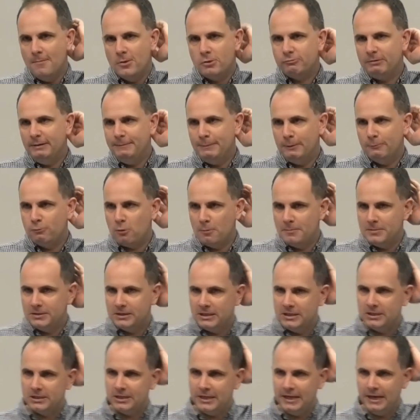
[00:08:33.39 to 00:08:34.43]
Three big
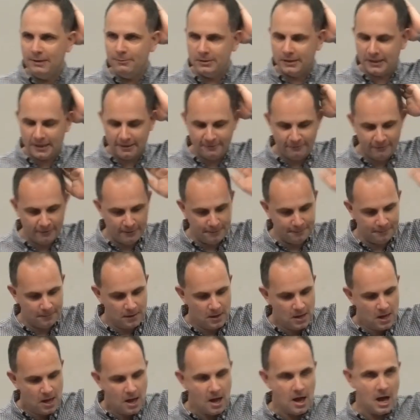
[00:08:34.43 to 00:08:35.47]
promises that he would give
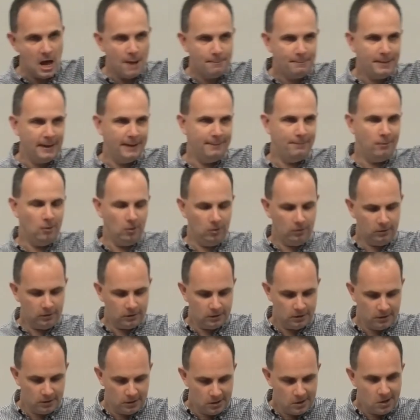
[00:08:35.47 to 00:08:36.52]
him a
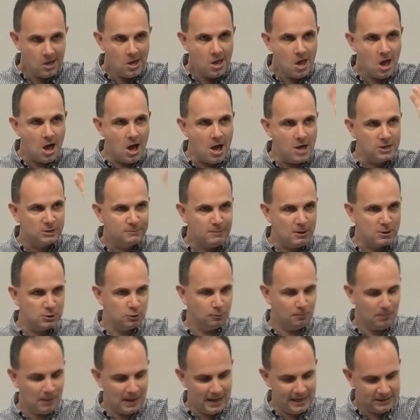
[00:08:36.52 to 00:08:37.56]
people, a
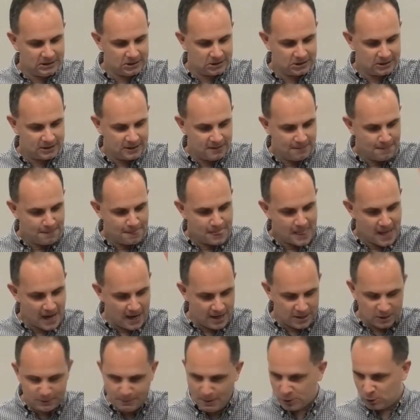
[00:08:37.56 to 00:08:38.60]
special place,
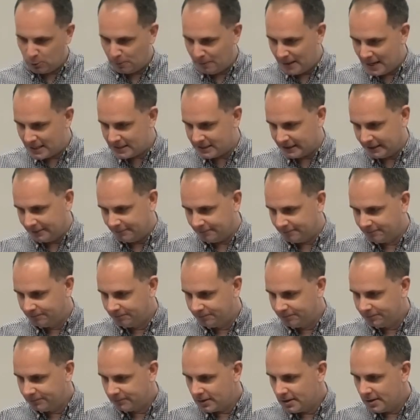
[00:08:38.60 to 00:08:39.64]
and a special blessing.
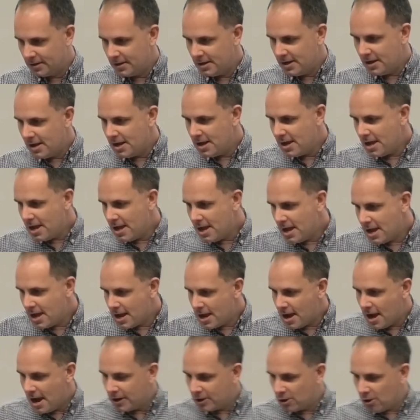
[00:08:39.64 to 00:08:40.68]

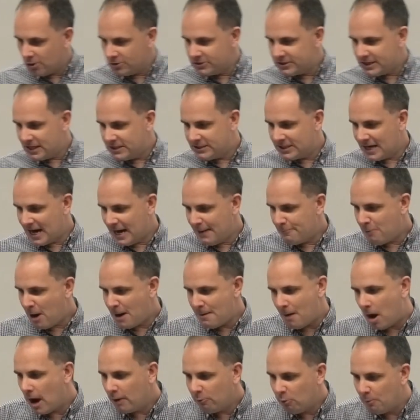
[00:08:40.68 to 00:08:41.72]
God said to
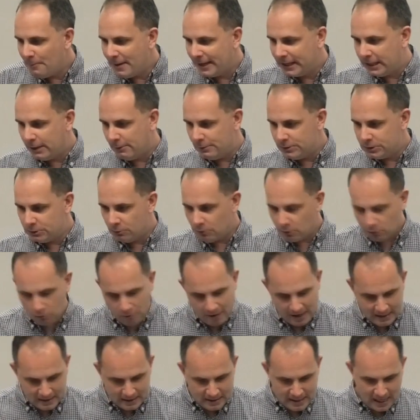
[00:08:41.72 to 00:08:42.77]
Abraham, I will make you into a
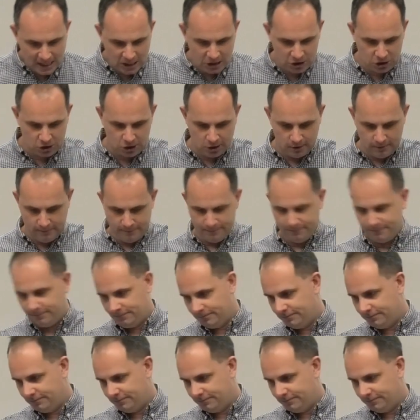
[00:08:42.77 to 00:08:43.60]
great nation.